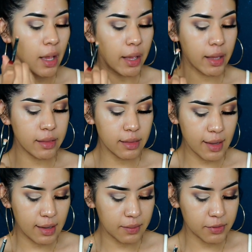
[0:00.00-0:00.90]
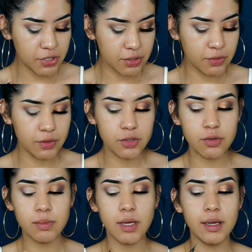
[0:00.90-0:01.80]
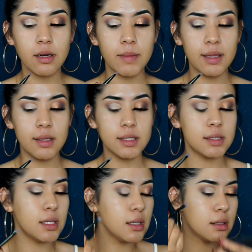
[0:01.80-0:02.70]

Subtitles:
And then I'm just going to apply it a little bit.